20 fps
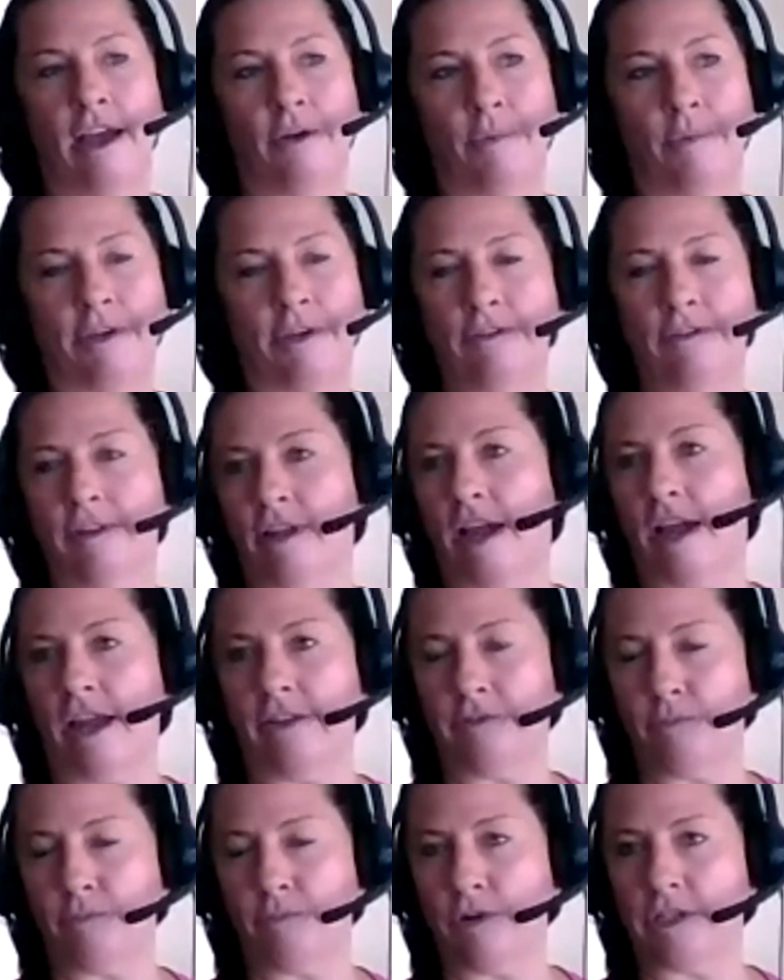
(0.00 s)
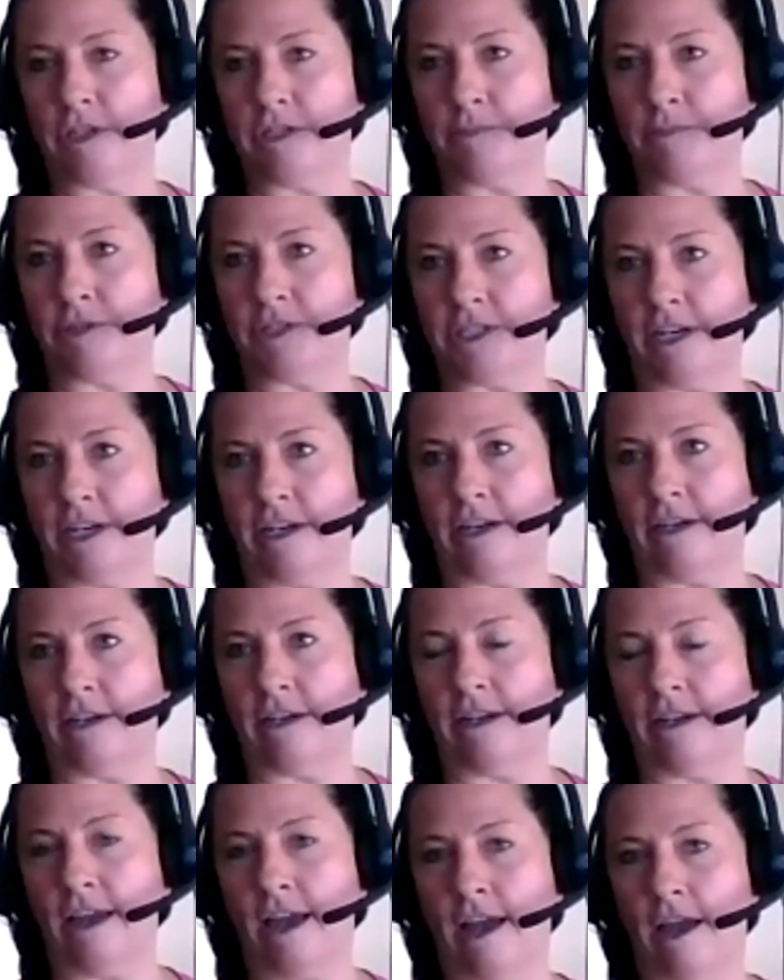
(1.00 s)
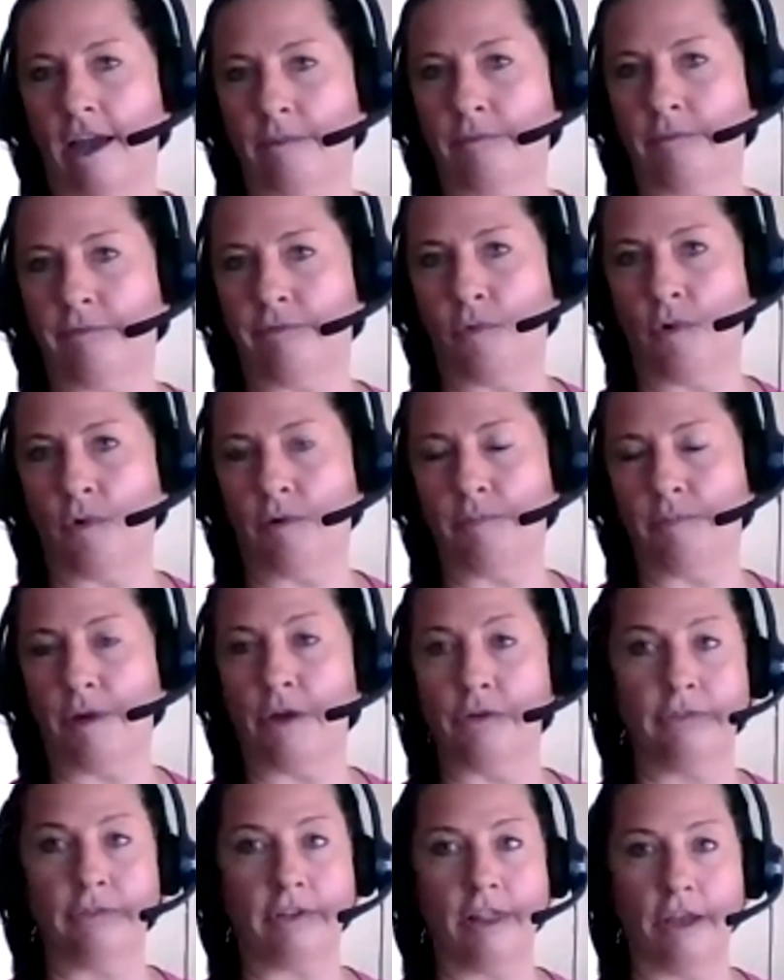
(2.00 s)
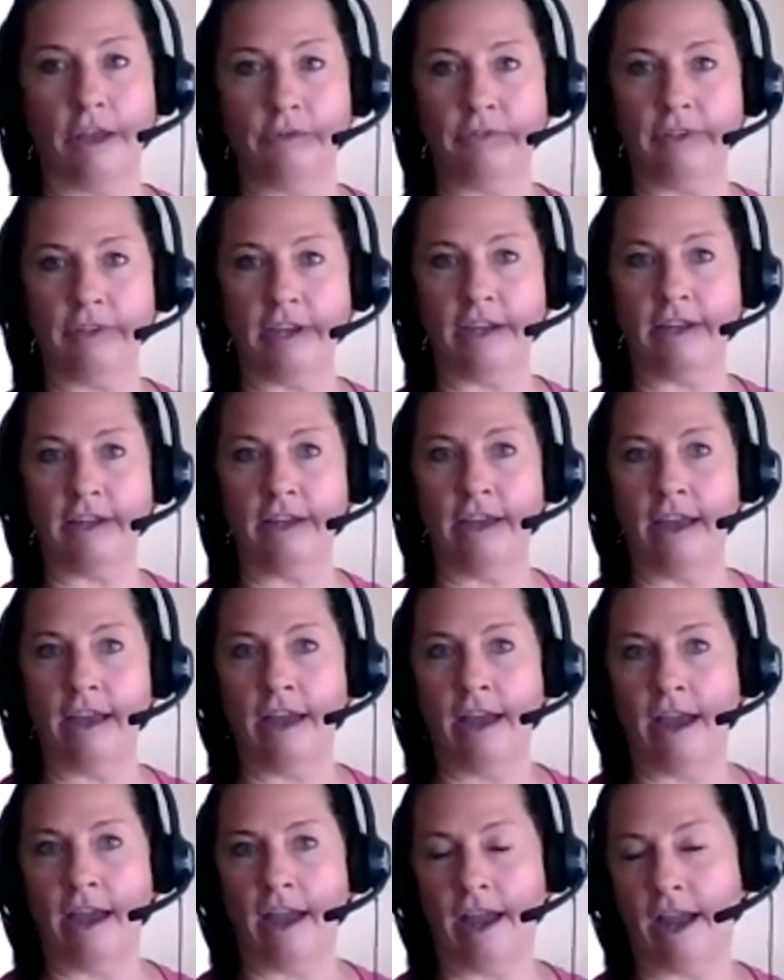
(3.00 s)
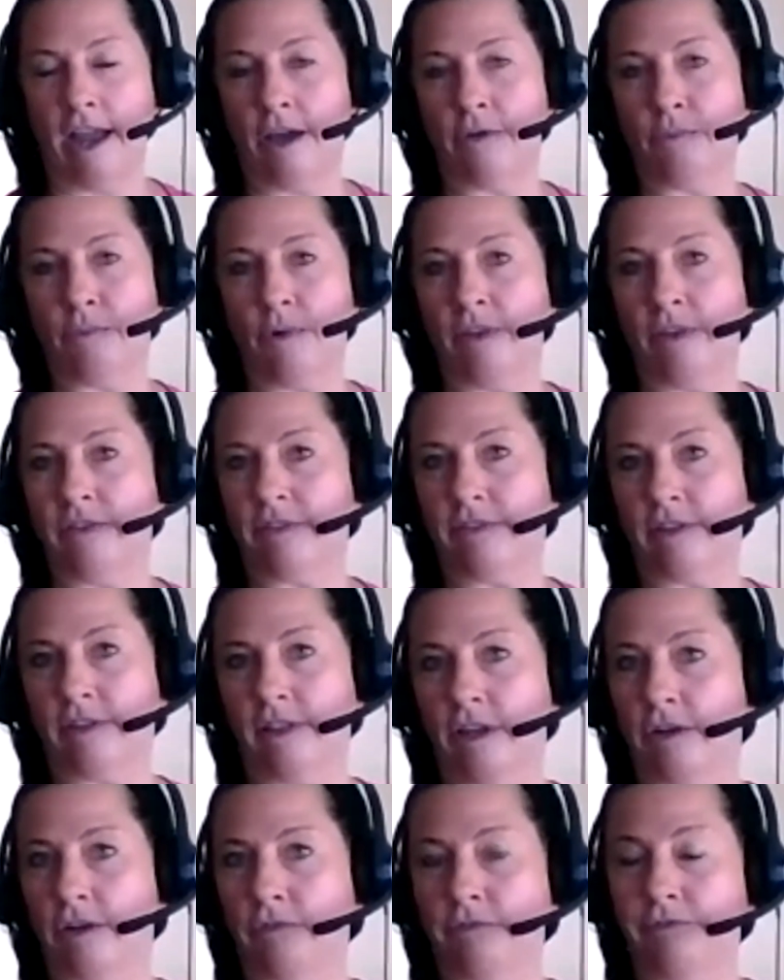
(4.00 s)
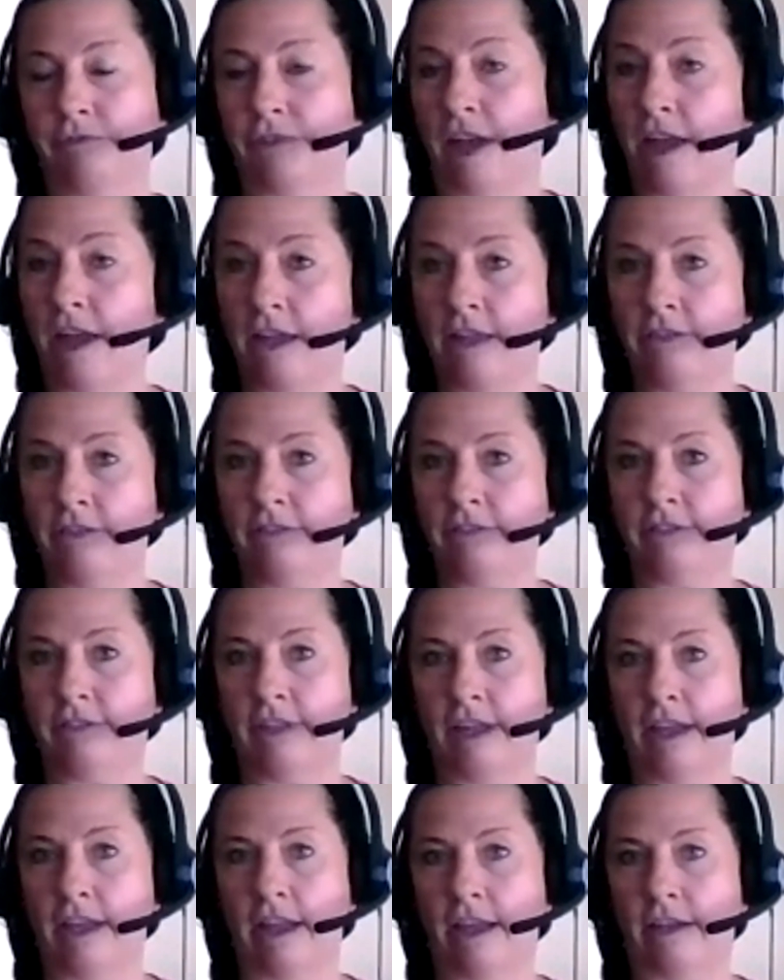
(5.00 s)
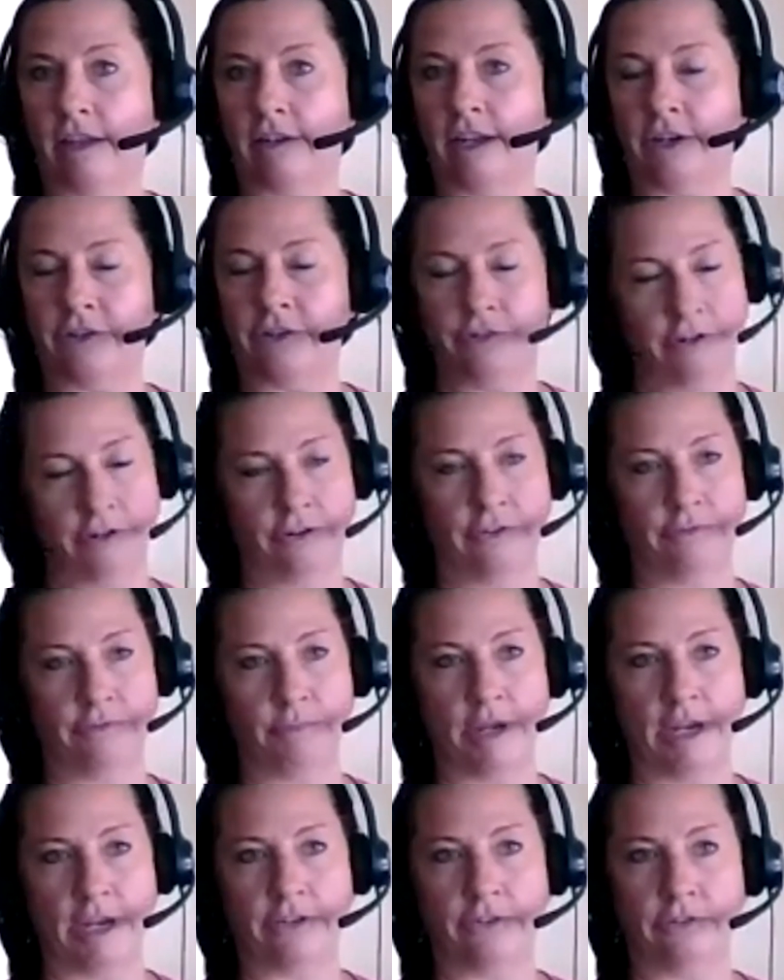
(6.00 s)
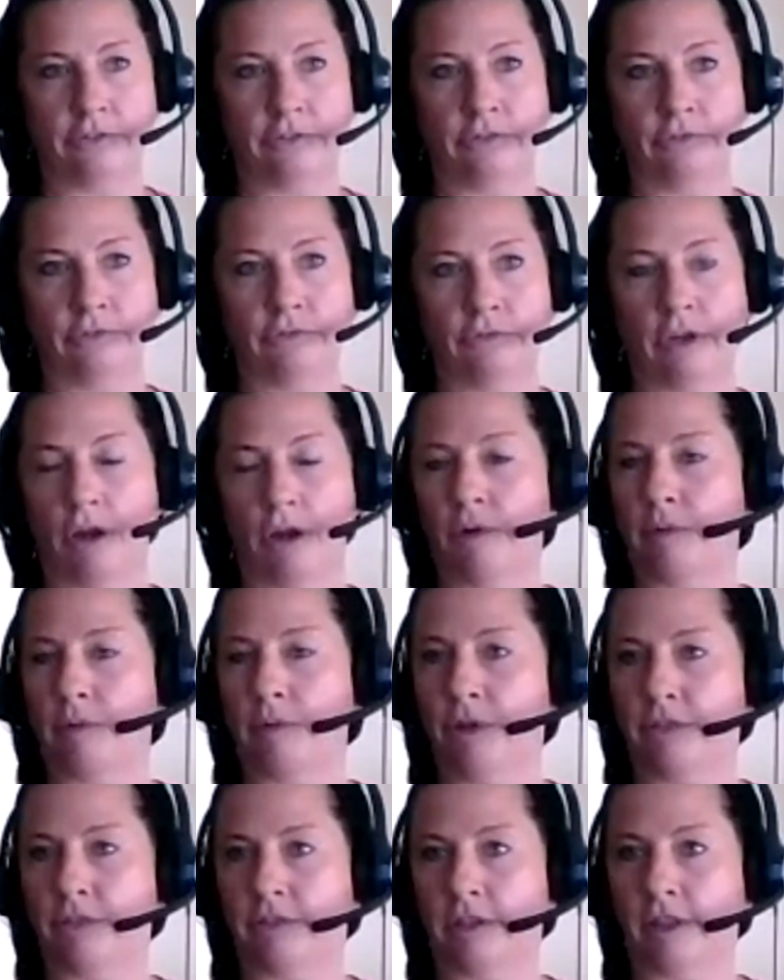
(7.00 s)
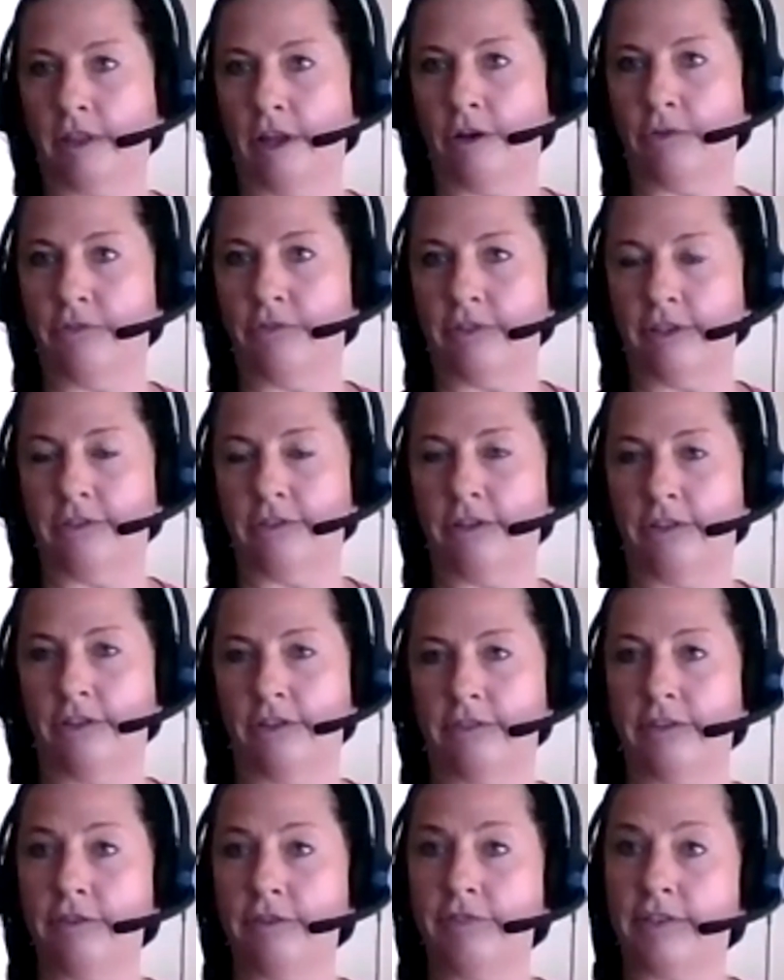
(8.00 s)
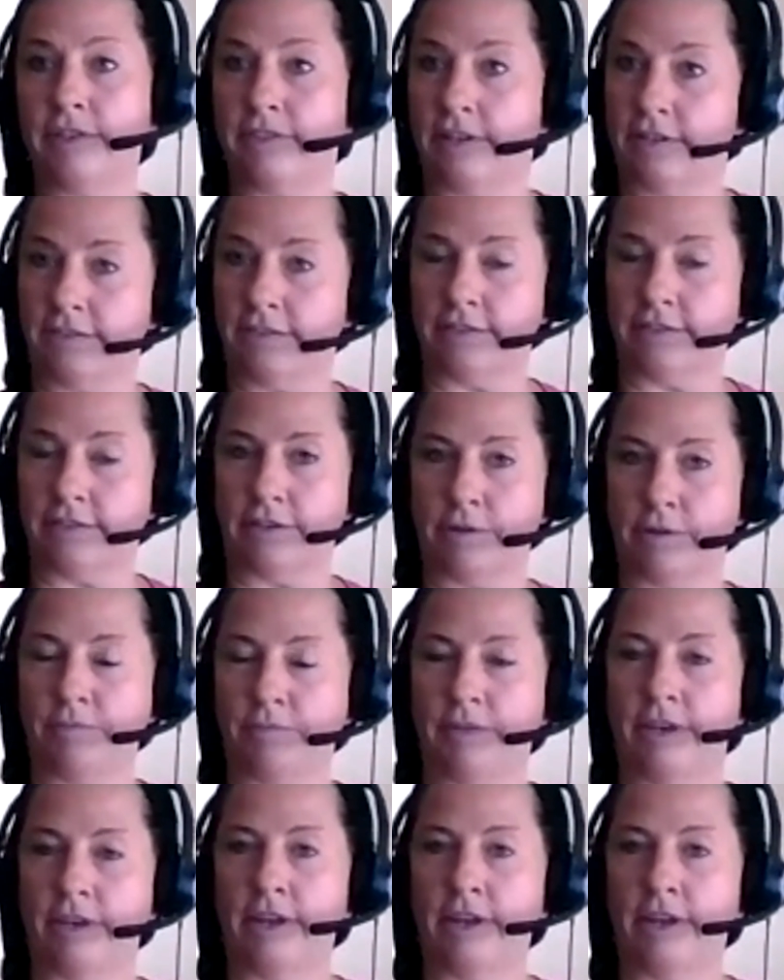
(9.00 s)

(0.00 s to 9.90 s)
We utilize Mortgage Machine for post-closing, and once the loan funds, then it triggers me to go and put the loans into the servicing system.